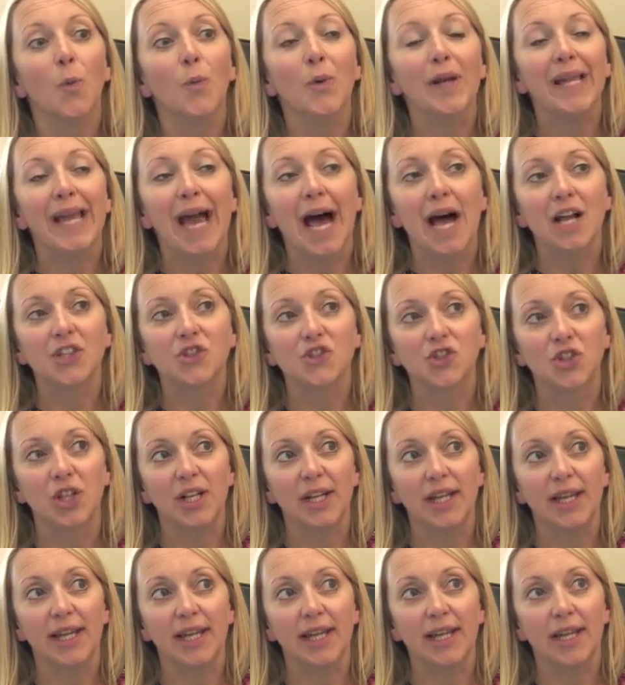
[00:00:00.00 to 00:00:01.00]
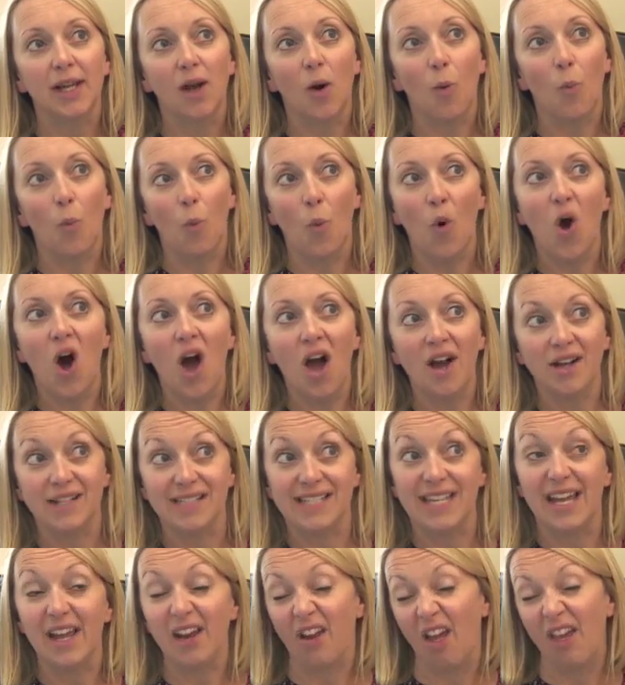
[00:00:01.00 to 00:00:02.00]
we actually
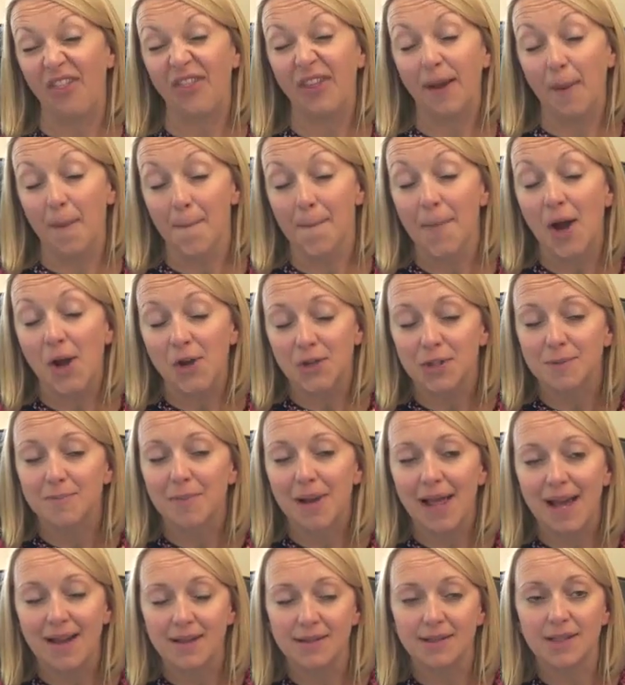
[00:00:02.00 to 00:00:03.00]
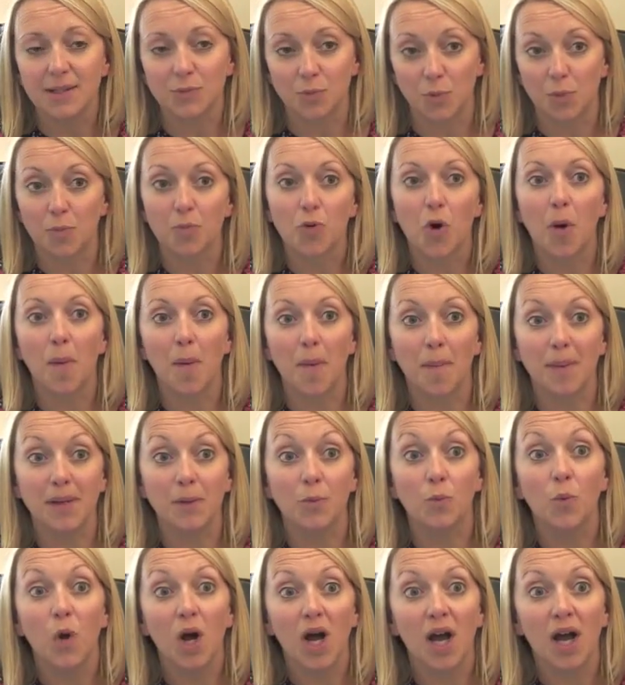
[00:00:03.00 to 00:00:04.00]
worked it, and I think most places would
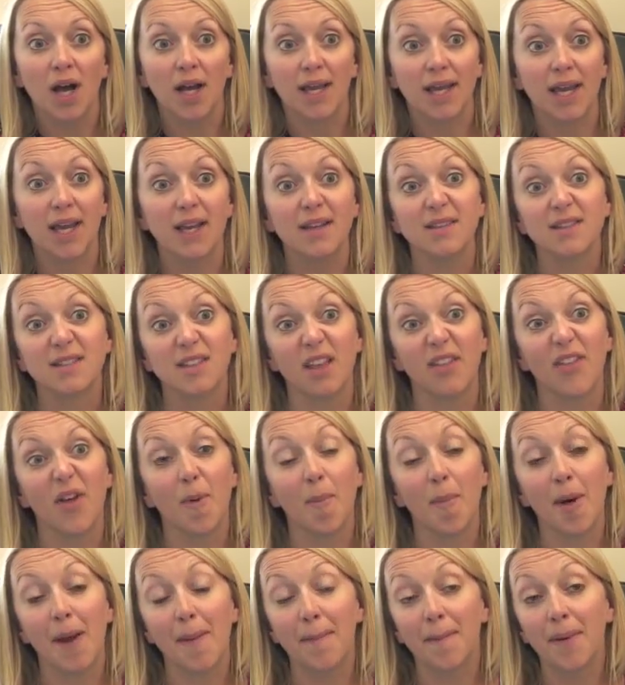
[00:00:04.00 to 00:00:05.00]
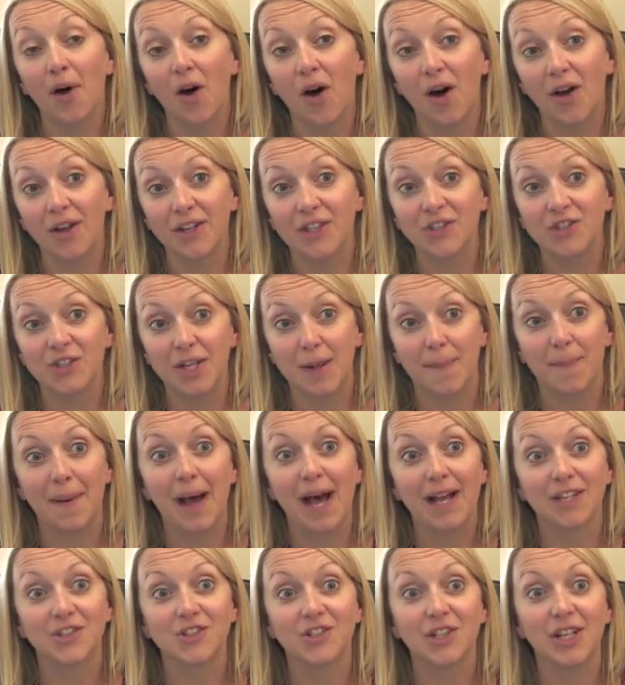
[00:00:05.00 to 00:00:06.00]
probably work it so that my partnership
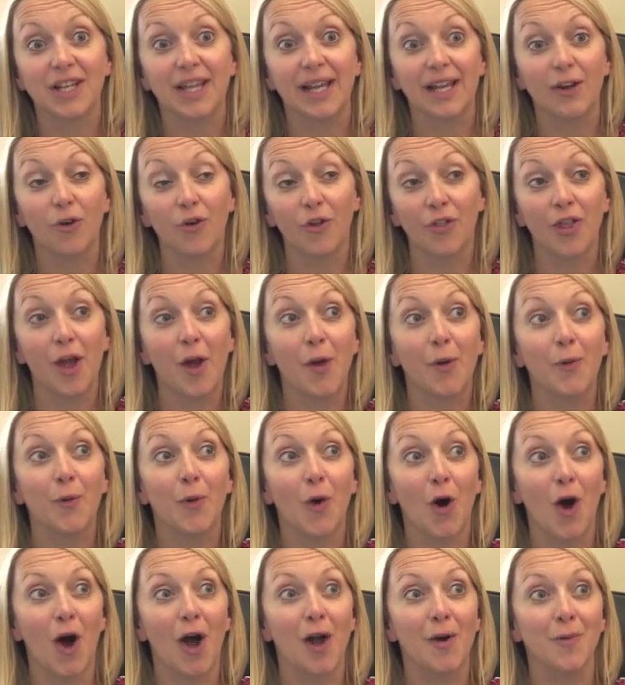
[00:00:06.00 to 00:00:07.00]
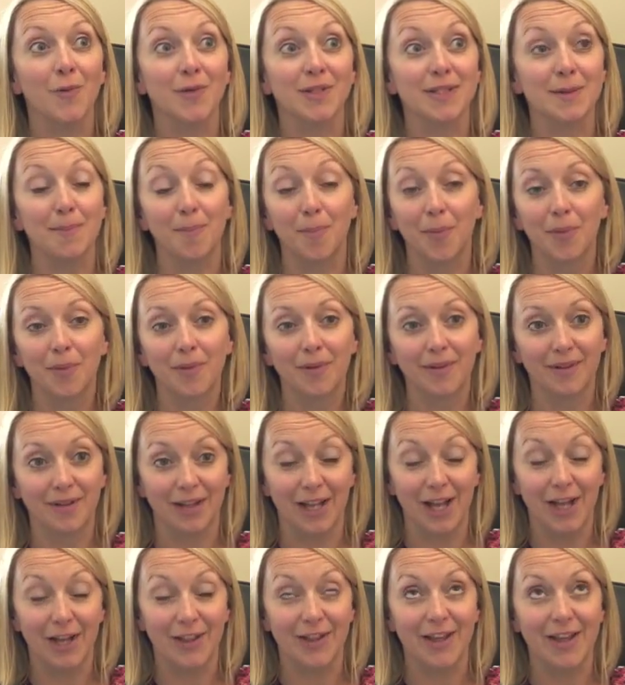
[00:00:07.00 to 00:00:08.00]
actually, although
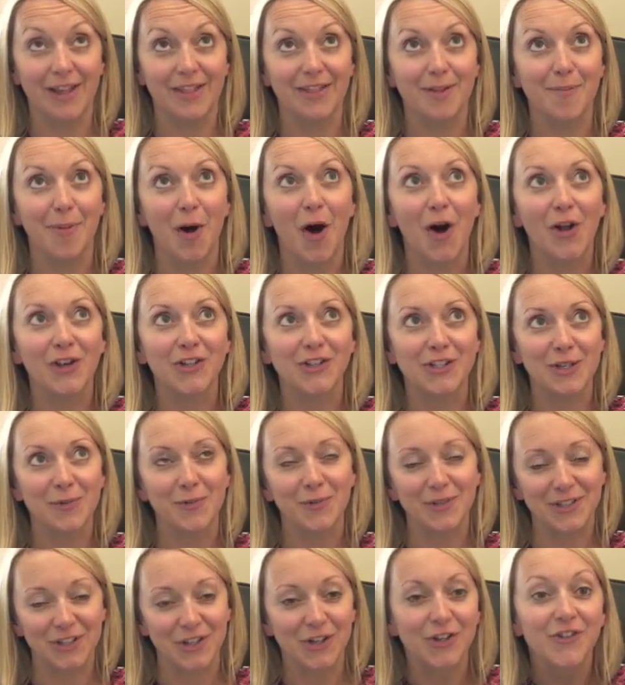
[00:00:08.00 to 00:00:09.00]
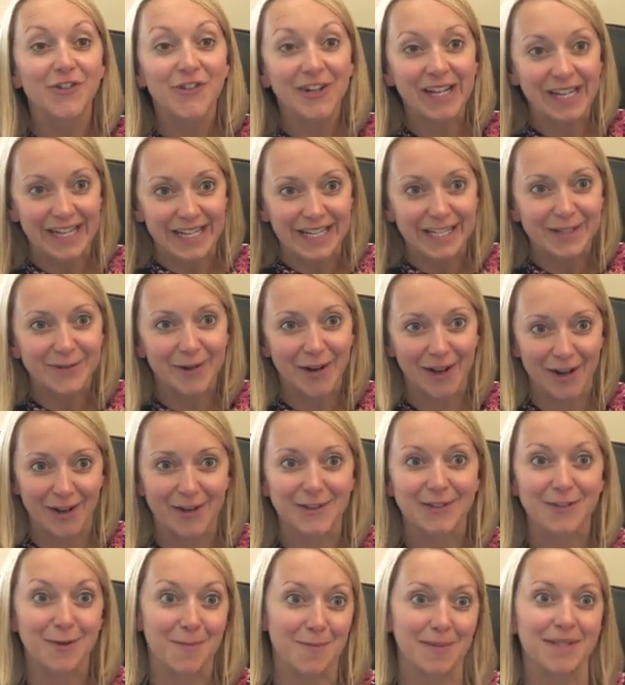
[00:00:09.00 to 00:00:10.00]
the partnership was agreed while
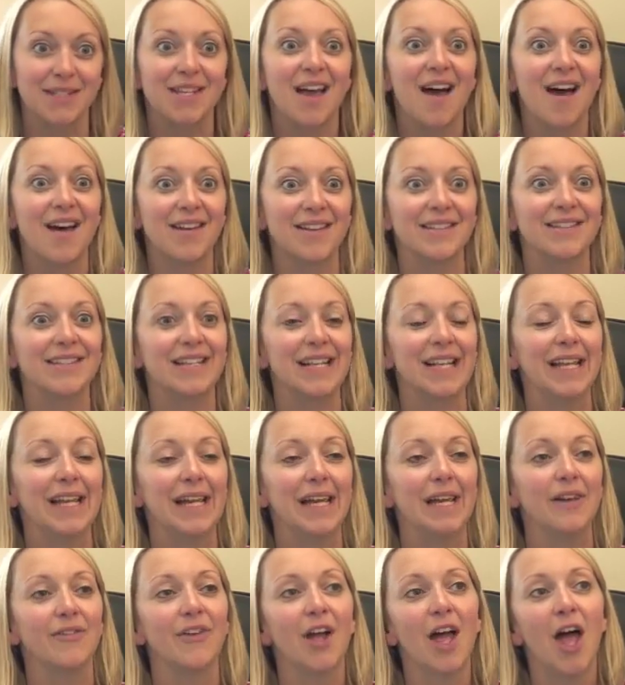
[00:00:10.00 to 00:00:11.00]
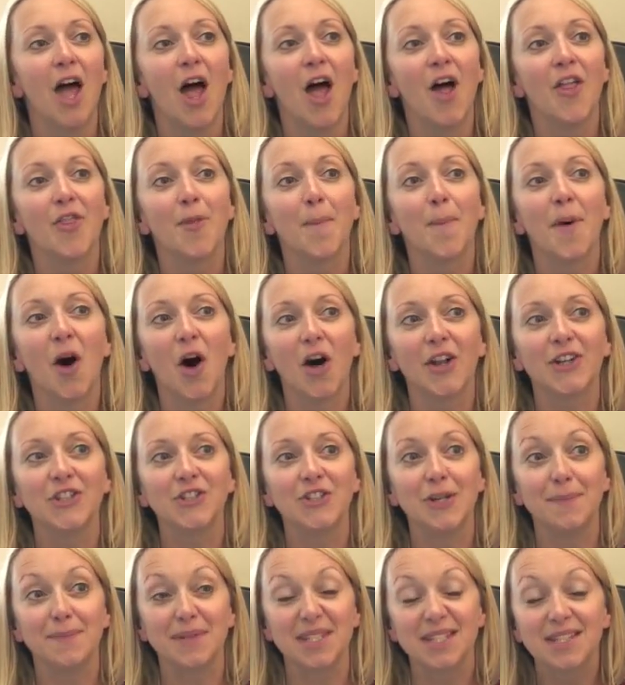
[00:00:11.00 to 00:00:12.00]
I was on maternity leave, the
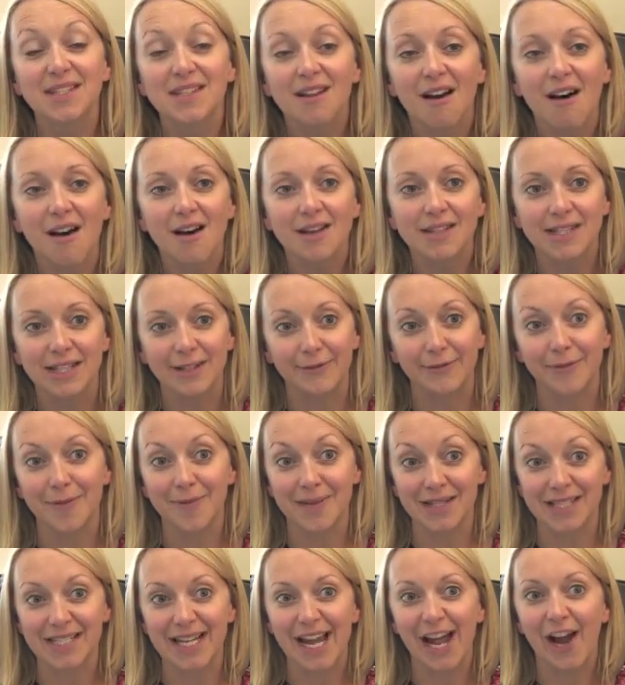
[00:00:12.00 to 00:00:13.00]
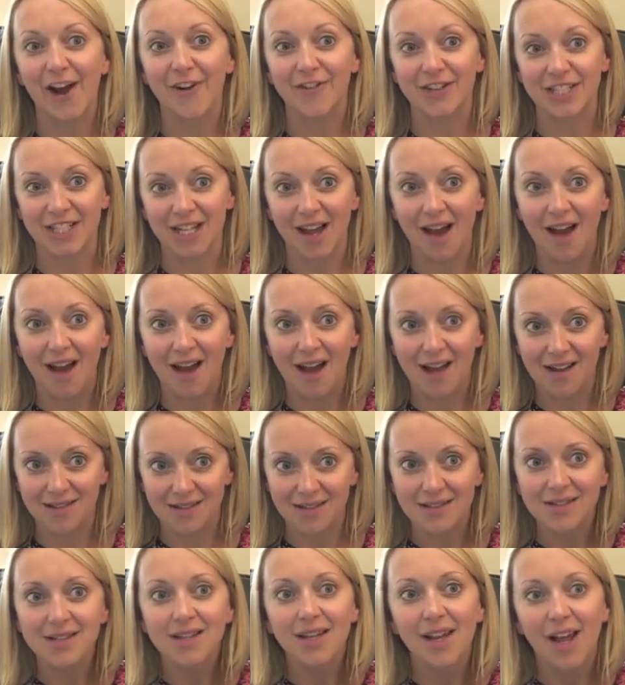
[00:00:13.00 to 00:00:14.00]
partnership started from the day I
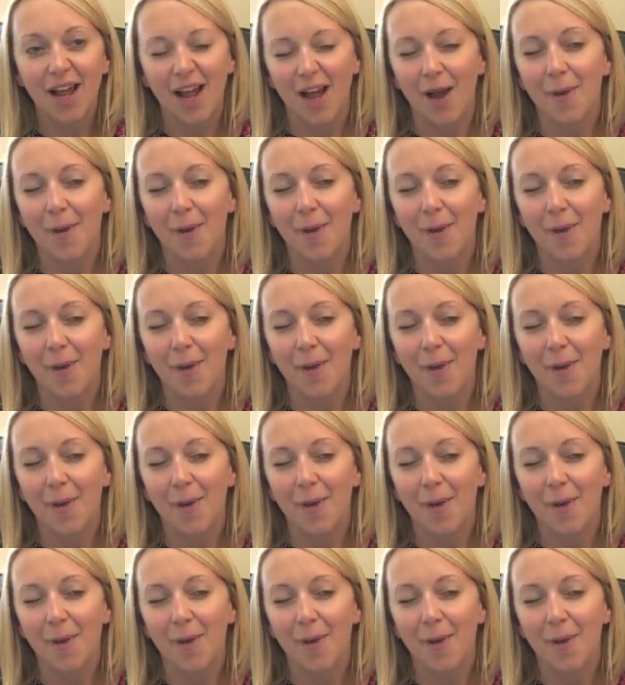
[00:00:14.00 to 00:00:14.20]
returned,